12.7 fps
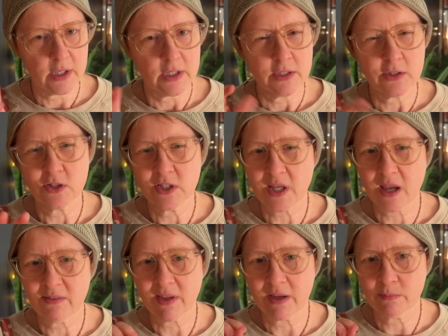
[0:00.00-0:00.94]
So just
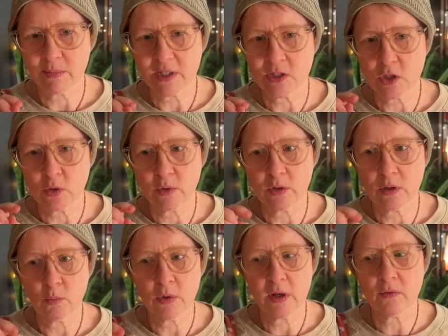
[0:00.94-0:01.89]
have that in mind too. And
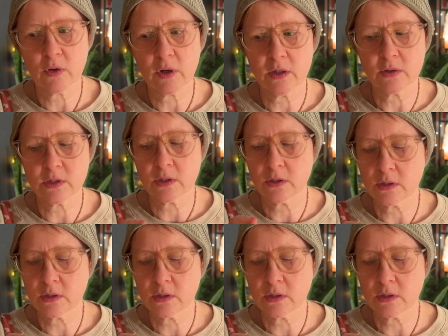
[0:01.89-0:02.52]
then whatever else,